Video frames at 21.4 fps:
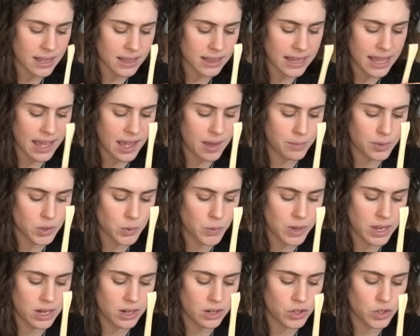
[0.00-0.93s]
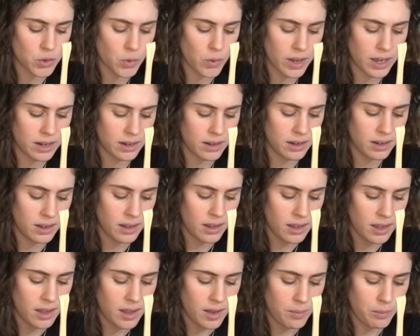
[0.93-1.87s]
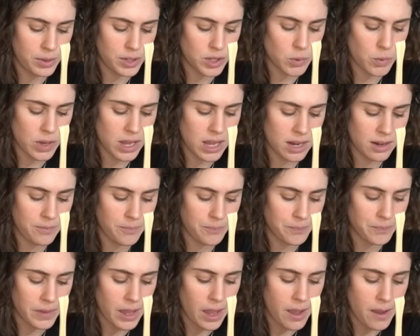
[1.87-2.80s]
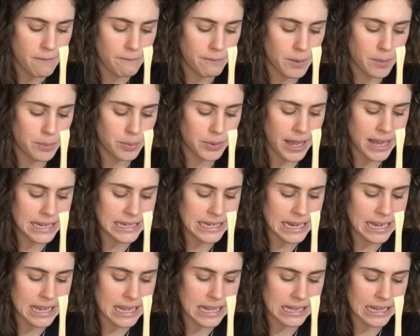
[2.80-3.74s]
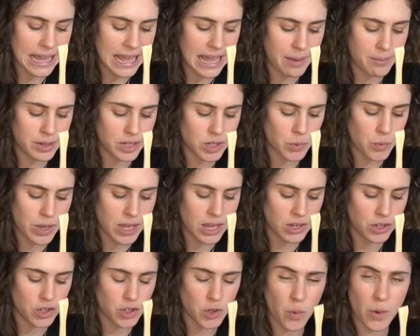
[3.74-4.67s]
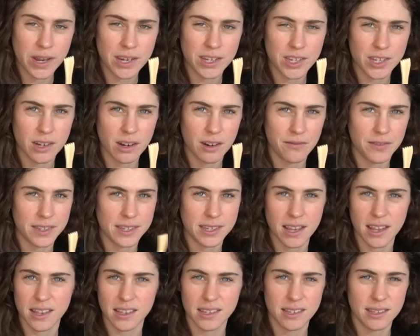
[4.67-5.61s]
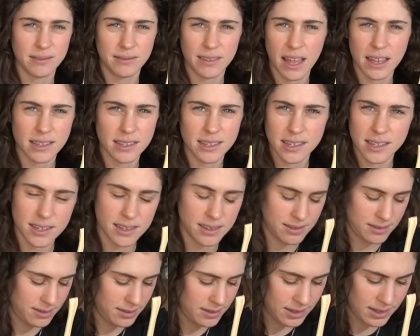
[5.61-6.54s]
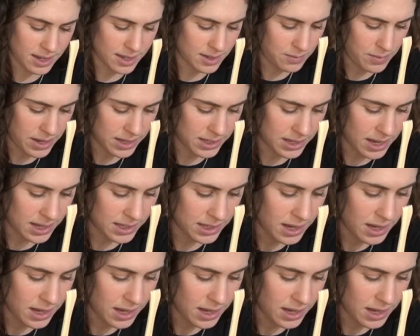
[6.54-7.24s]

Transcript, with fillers: clay between join, between, for blending clay between join surfaces. That's doesn't make sense.